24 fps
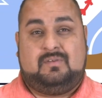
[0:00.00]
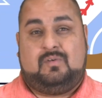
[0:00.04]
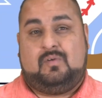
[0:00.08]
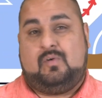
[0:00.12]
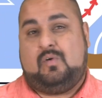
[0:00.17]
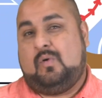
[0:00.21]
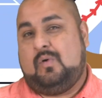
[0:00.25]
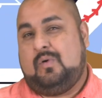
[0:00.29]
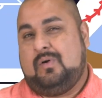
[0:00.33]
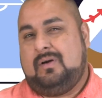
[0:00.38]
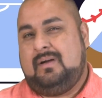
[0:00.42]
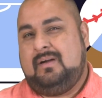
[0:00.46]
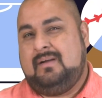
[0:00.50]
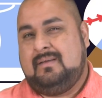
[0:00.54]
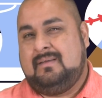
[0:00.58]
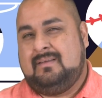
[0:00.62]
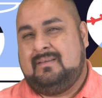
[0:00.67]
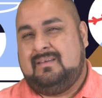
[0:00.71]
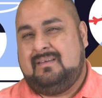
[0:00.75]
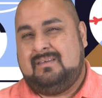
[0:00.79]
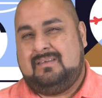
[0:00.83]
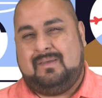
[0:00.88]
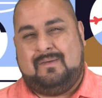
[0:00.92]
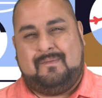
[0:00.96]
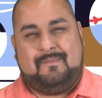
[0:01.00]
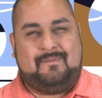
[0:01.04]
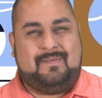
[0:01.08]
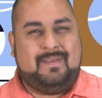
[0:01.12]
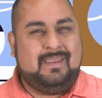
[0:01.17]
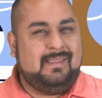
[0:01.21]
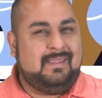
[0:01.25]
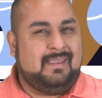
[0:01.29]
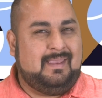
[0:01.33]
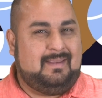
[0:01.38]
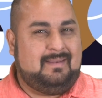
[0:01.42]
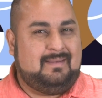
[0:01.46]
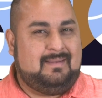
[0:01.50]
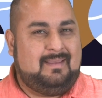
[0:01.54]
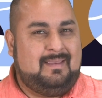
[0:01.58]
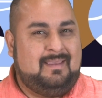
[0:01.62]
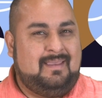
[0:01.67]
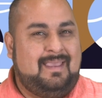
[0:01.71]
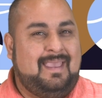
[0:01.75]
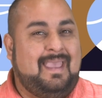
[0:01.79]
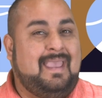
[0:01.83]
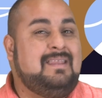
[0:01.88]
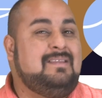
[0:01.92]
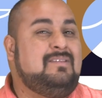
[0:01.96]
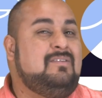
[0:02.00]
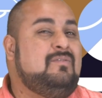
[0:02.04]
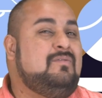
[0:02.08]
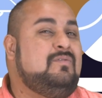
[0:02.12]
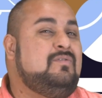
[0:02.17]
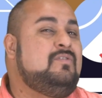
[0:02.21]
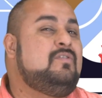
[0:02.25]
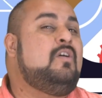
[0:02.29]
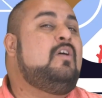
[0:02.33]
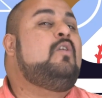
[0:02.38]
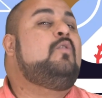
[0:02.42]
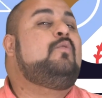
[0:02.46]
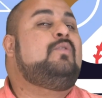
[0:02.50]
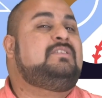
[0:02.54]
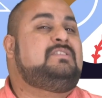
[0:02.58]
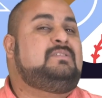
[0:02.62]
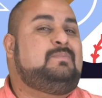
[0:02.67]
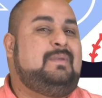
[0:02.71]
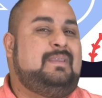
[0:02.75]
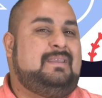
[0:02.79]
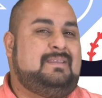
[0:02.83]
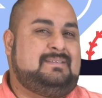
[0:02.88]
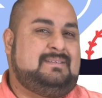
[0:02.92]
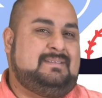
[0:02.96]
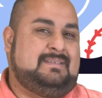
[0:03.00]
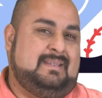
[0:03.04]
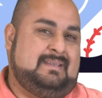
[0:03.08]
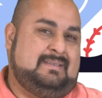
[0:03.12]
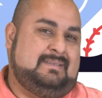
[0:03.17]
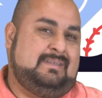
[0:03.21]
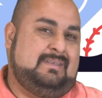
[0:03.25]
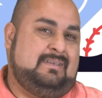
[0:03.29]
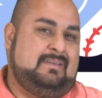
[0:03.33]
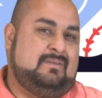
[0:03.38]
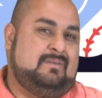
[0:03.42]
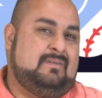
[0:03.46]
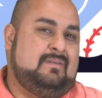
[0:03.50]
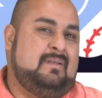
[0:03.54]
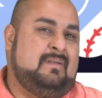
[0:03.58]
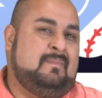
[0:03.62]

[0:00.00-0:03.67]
Or you feel it and you know what's being said to you.